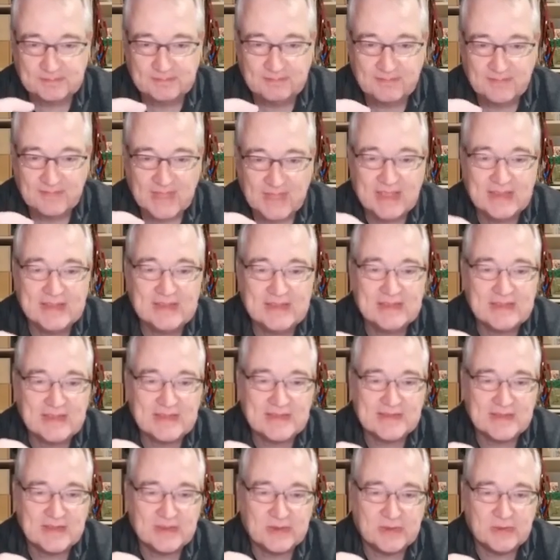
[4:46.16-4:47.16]
And it does
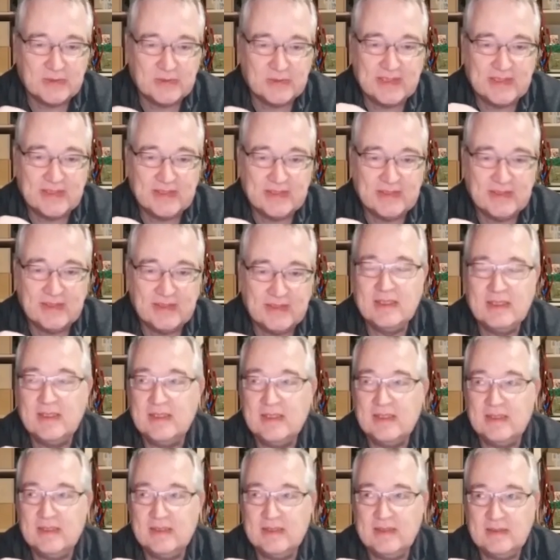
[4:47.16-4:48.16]
so in
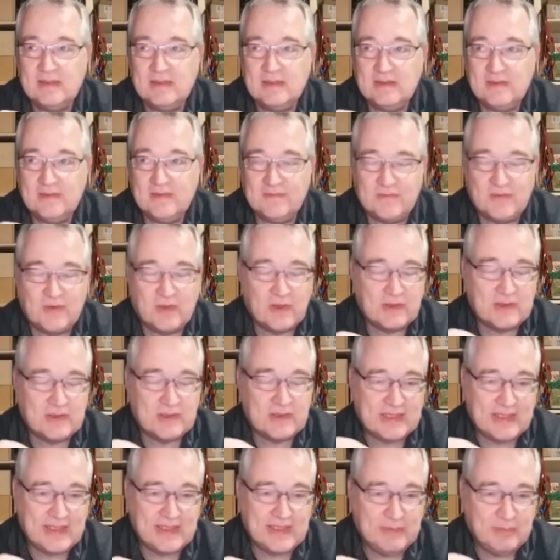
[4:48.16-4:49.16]

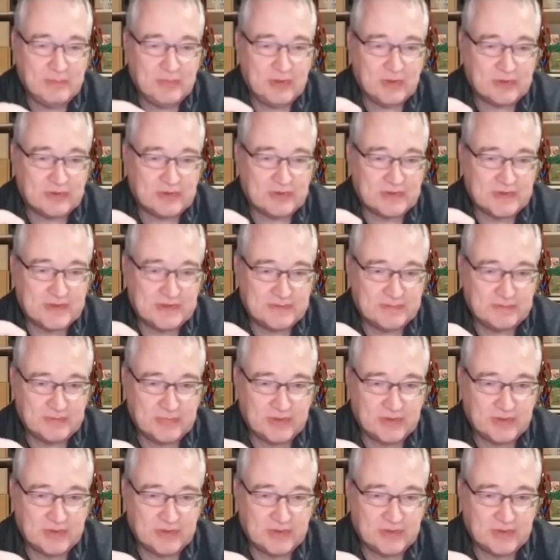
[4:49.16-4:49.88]
4K blocks